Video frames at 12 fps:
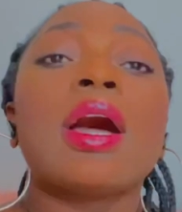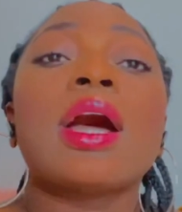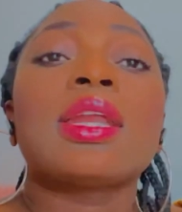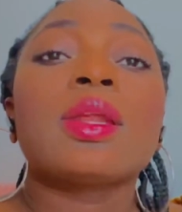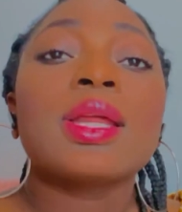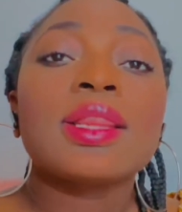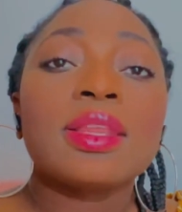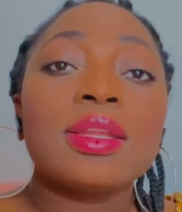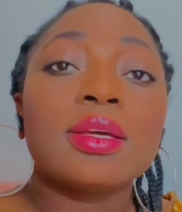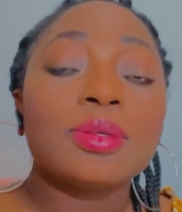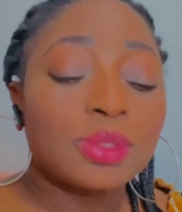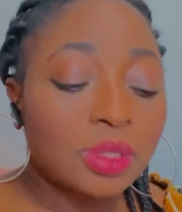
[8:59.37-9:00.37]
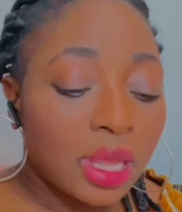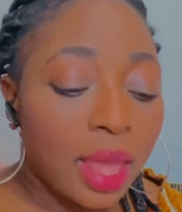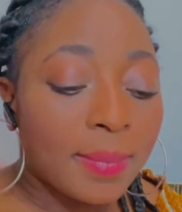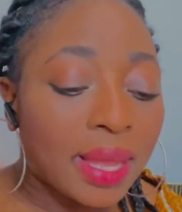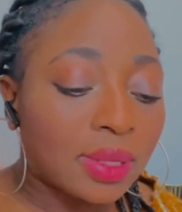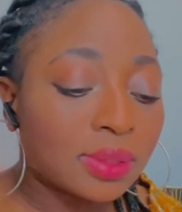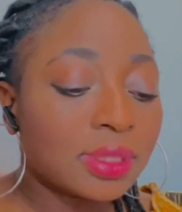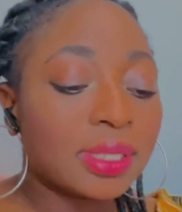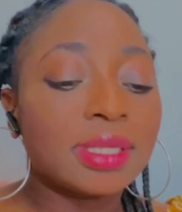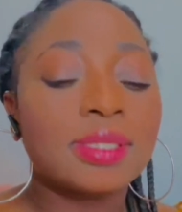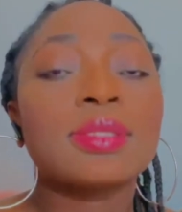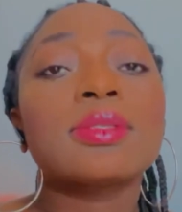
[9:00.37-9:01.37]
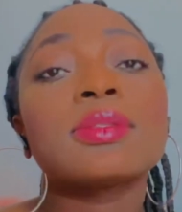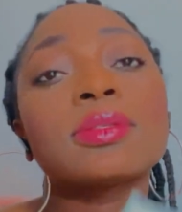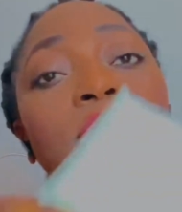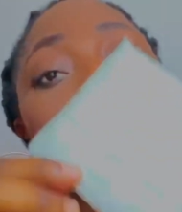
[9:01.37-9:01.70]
Another thing I'll talk about is